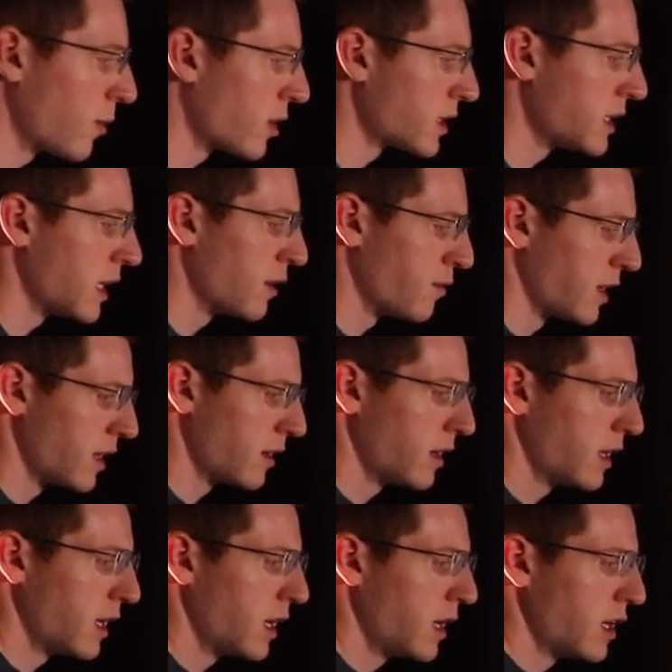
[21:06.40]
were given,
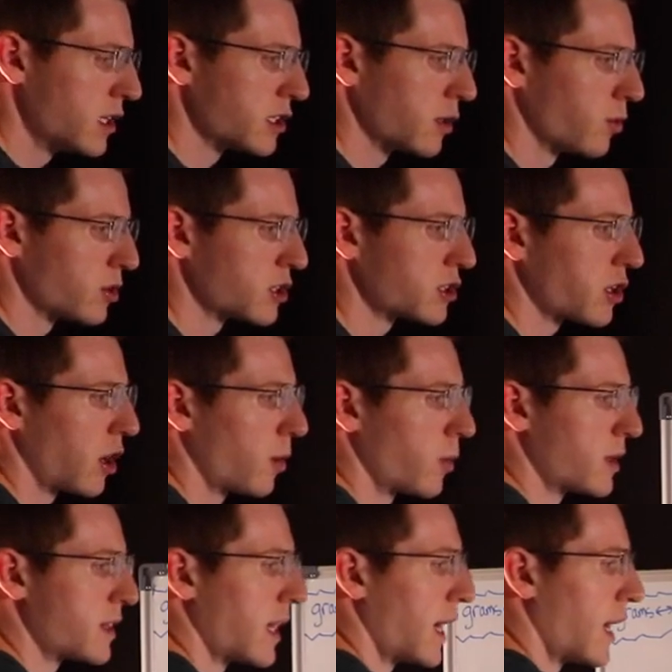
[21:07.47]
so we'll start
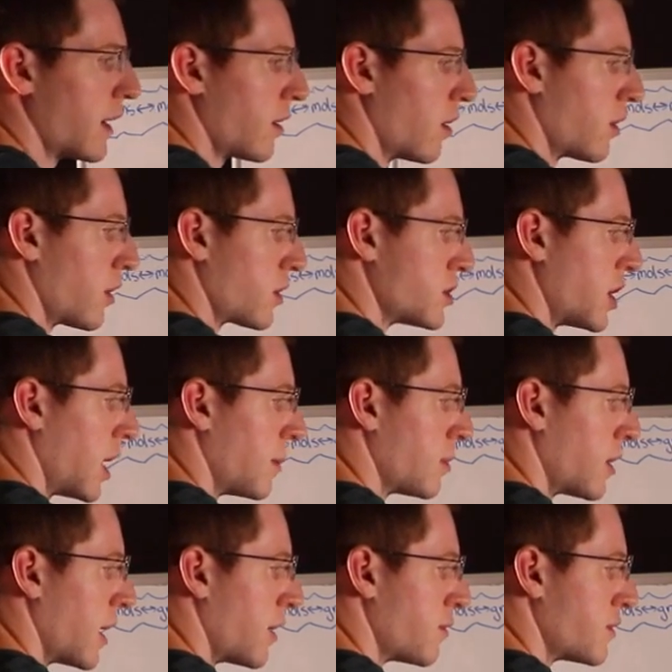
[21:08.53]
with that on our top
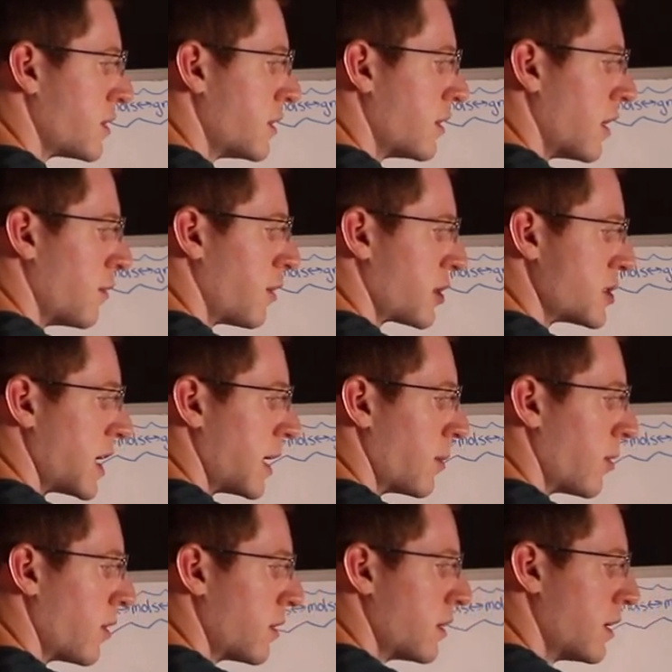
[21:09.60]
left of our
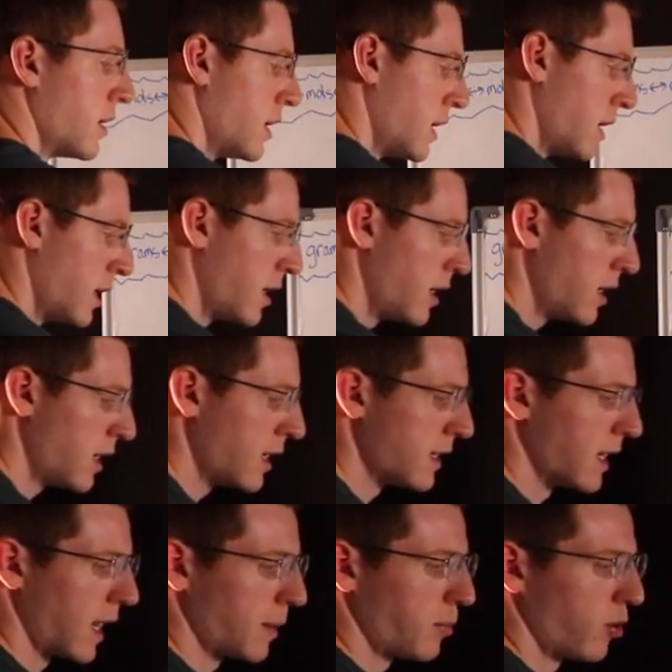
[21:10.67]
table.
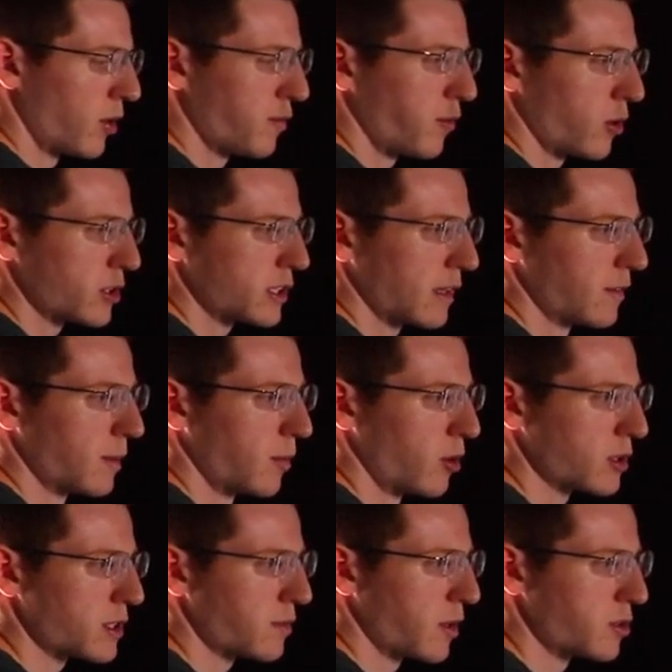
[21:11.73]
9.47
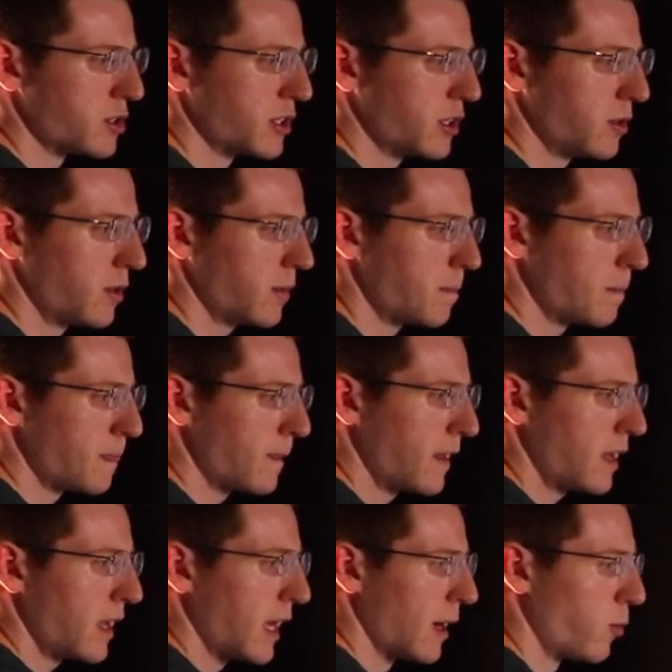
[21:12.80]
moles of O2,
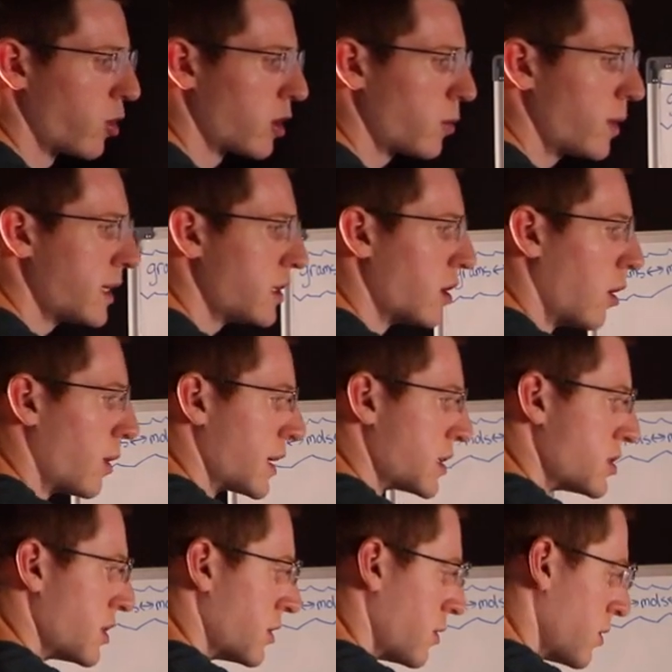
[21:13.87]
and what are we
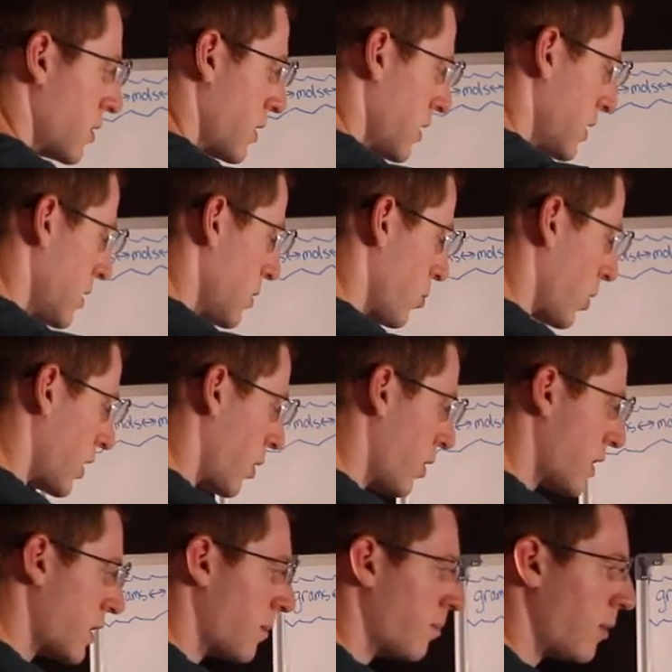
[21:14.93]
going to? We're
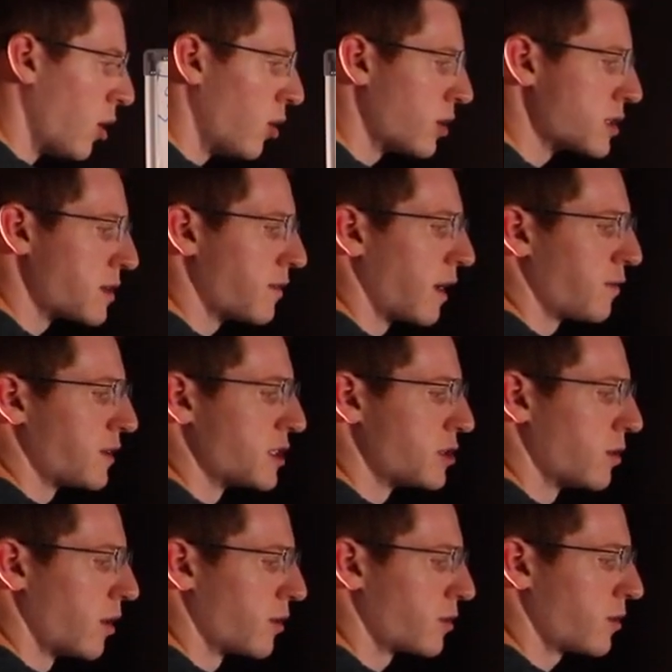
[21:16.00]
going to moles of
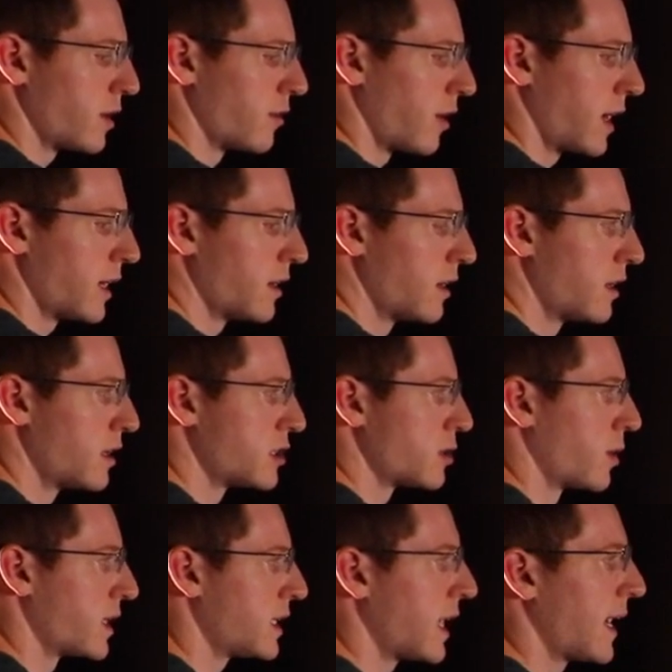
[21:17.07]
Fe2O3, right?
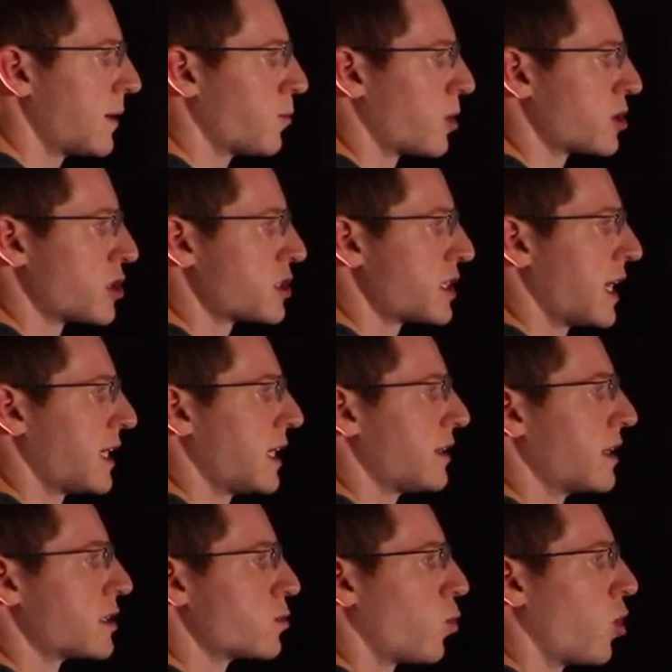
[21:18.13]
So again, we're just
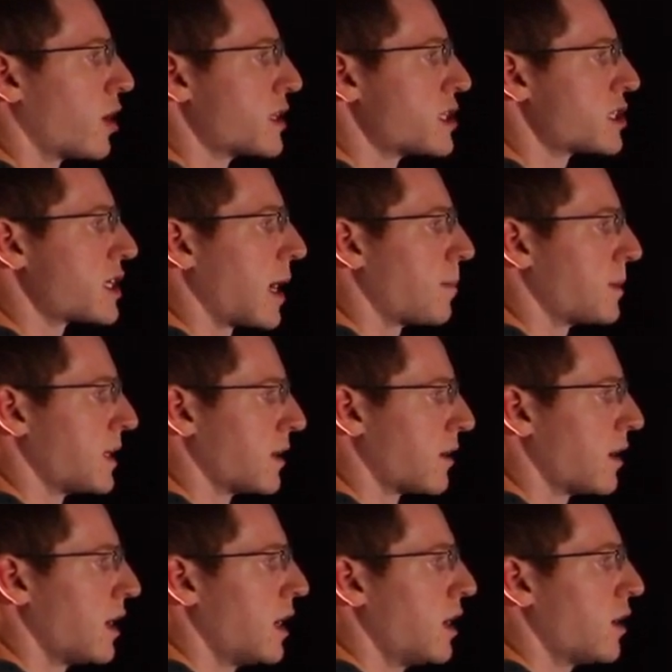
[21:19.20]
taking this one step
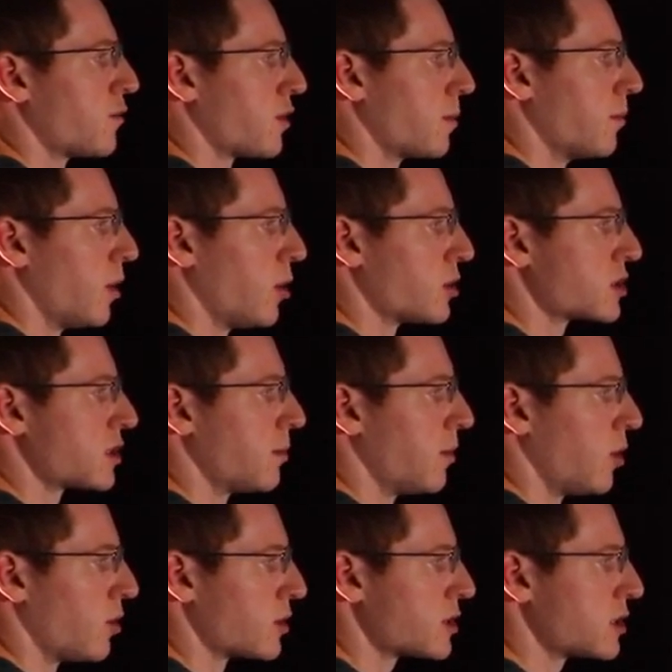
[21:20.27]
here from moles to
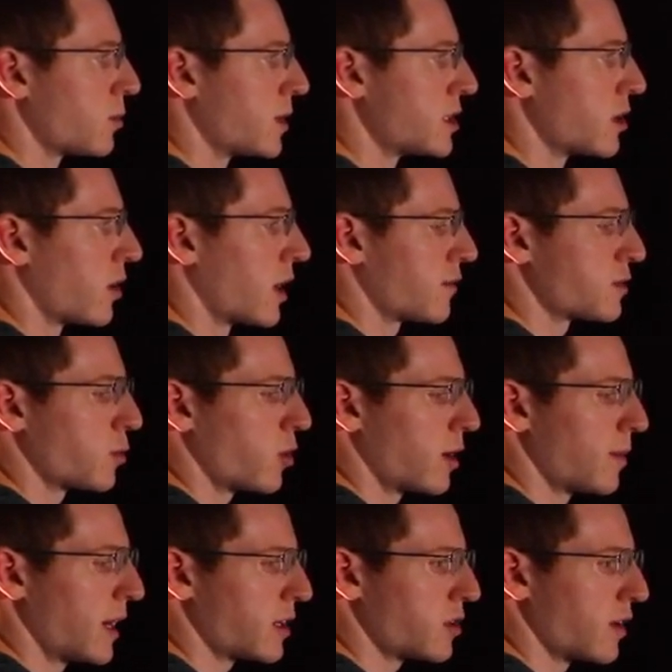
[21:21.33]
moles, so we don't have to
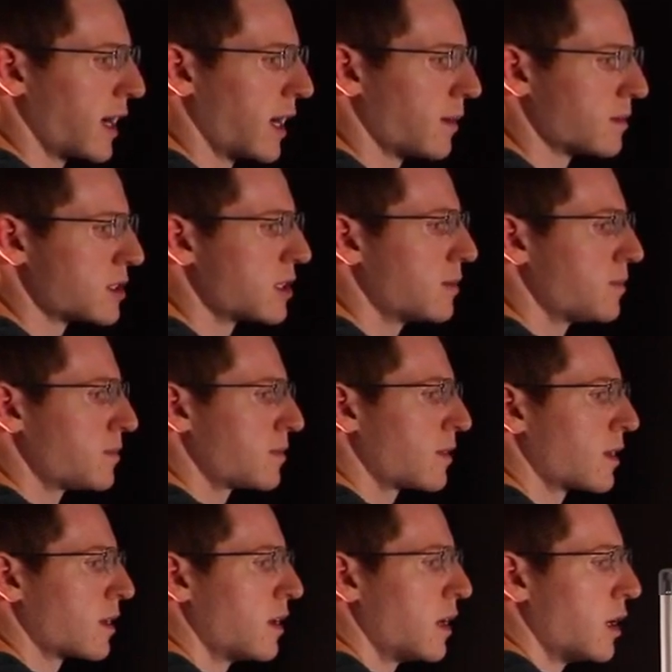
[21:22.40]
worry about grams.
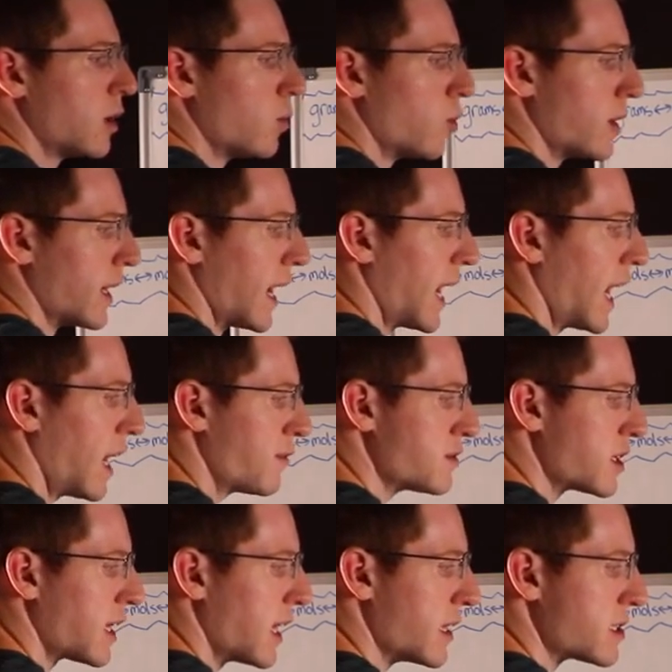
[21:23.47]
We have
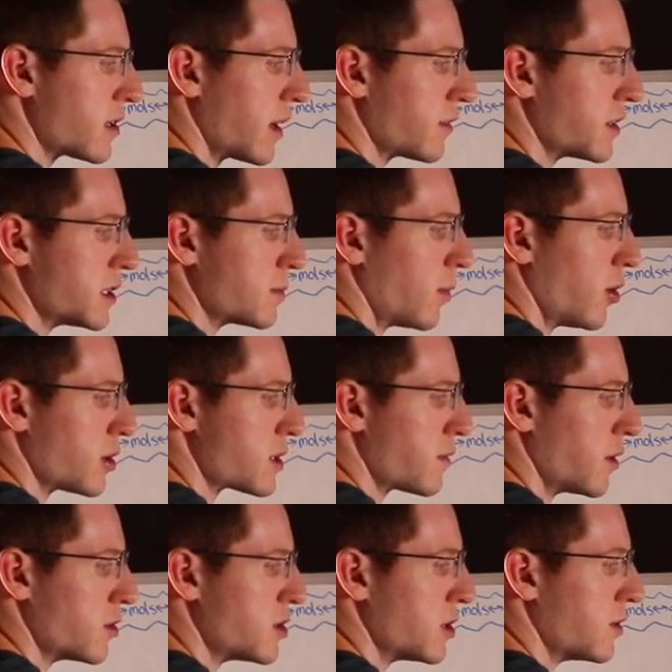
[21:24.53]
to cancel out these moles
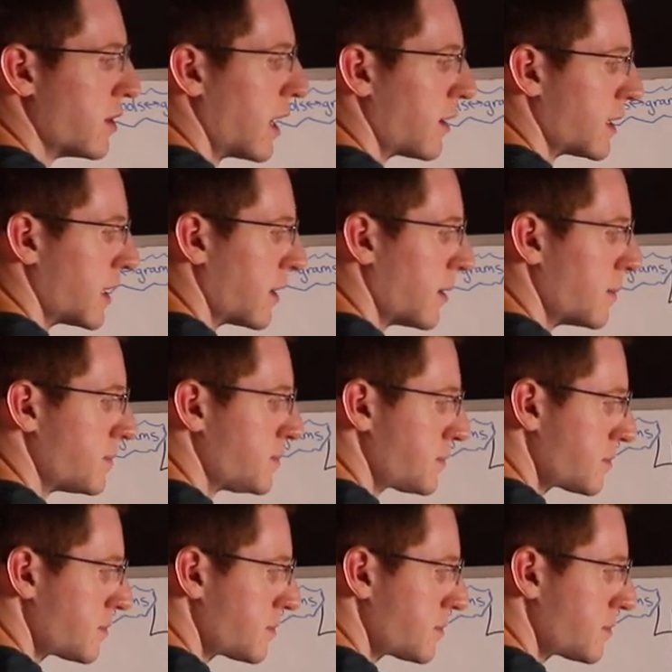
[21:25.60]
of O2 down here,